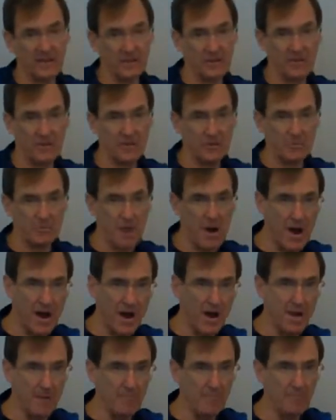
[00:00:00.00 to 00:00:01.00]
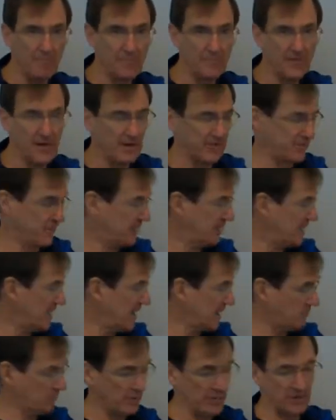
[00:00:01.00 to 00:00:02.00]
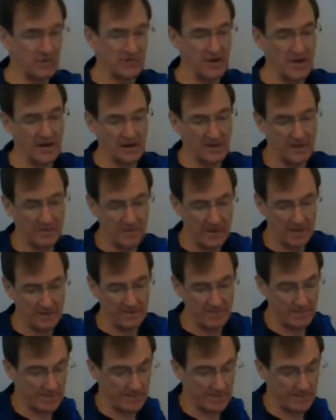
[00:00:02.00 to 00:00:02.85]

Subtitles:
so your mom understands what you're talking about.